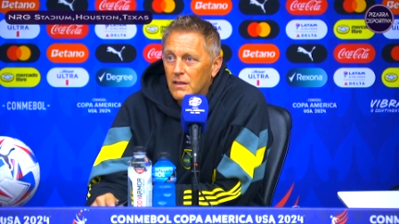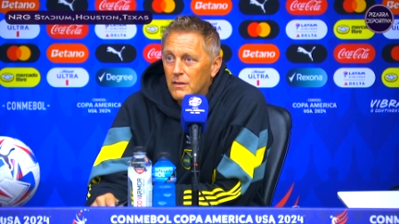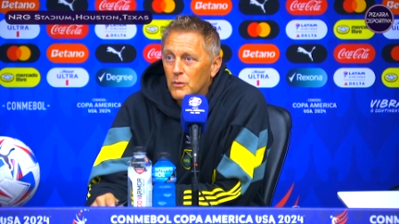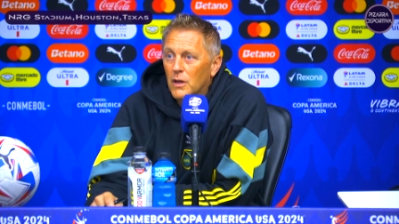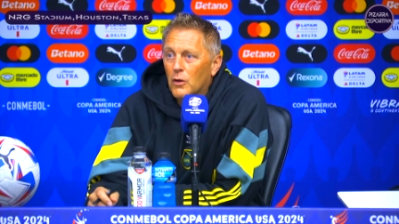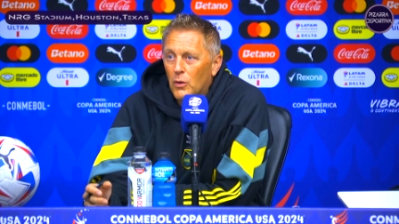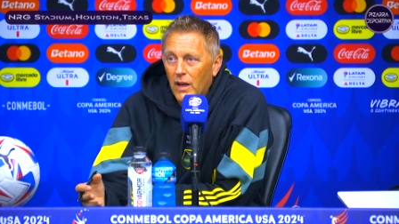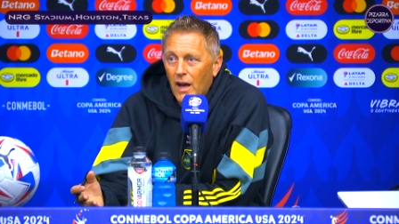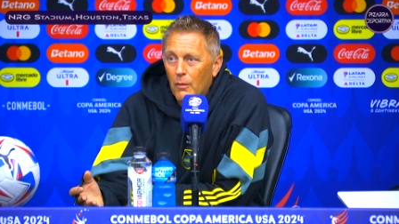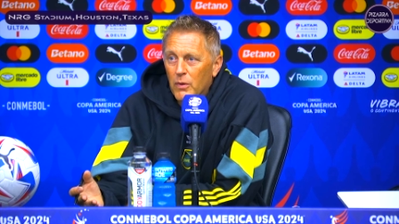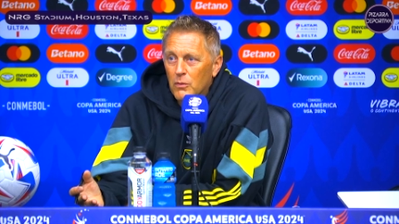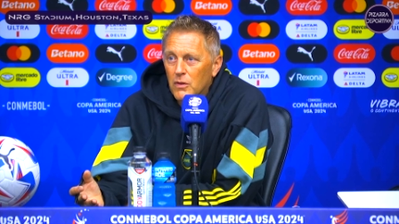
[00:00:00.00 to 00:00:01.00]
and we're quite
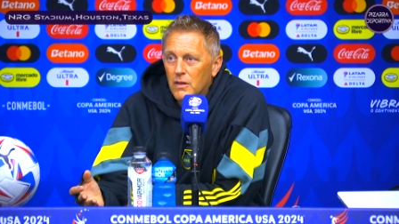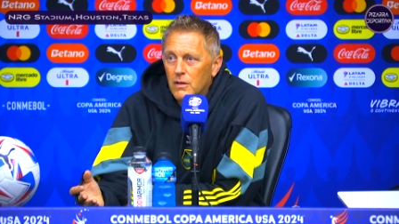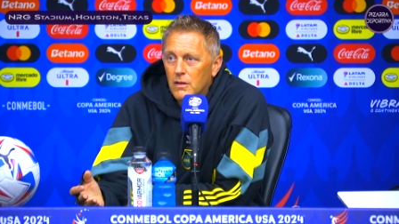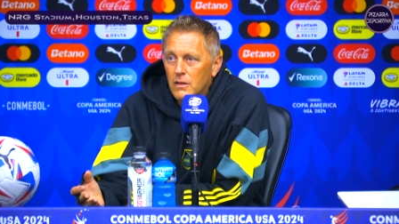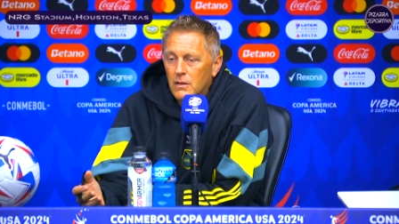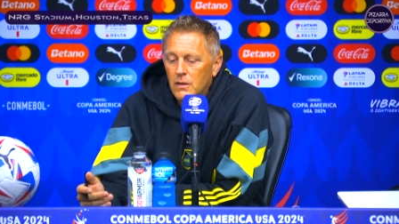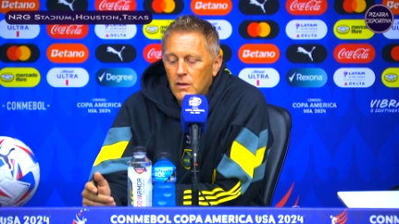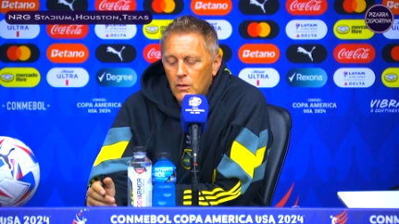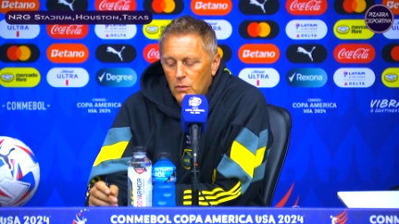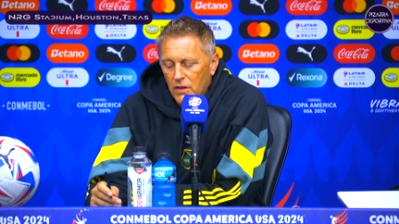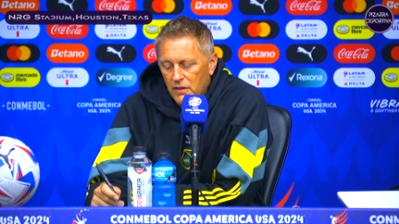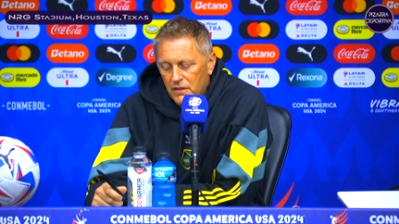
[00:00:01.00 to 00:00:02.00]
happy with the,
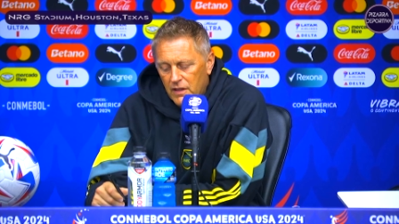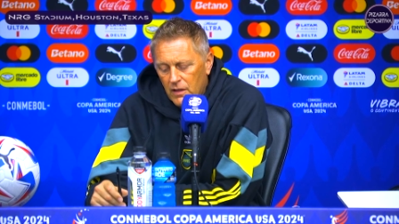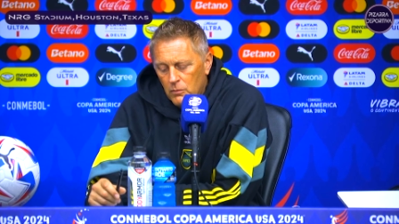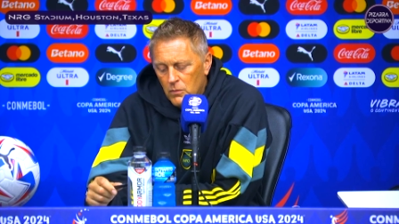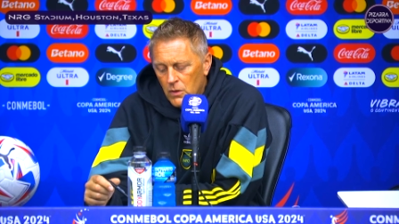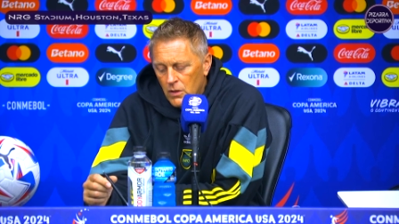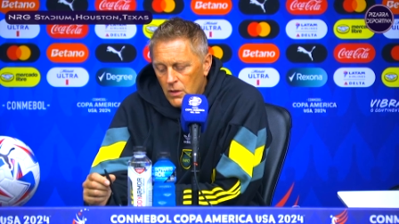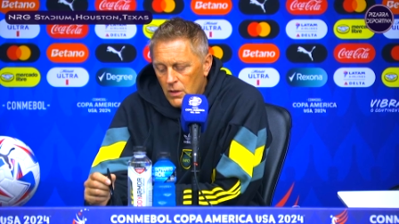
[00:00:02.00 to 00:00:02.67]
with the team.